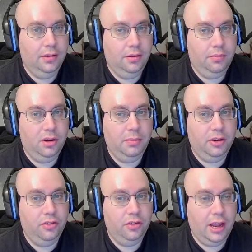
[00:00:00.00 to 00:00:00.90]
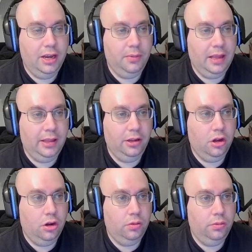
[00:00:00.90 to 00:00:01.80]
pretty much any way they
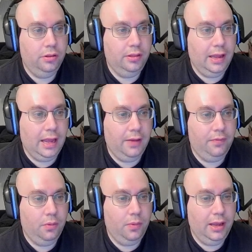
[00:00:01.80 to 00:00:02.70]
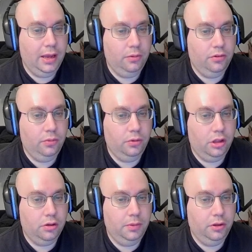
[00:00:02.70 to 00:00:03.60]
go, they have a way out to
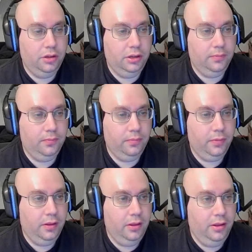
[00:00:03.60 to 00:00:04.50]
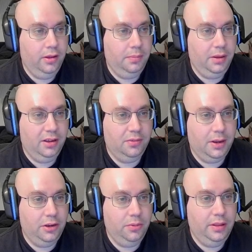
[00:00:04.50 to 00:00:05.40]
another building. Because by
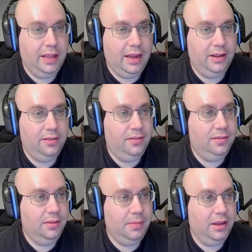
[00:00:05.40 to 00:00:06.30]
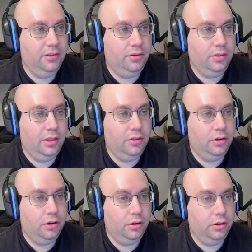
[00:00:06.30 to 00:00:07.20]
doing that, you make it so that
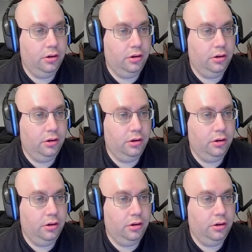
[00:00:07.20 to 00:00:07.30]
their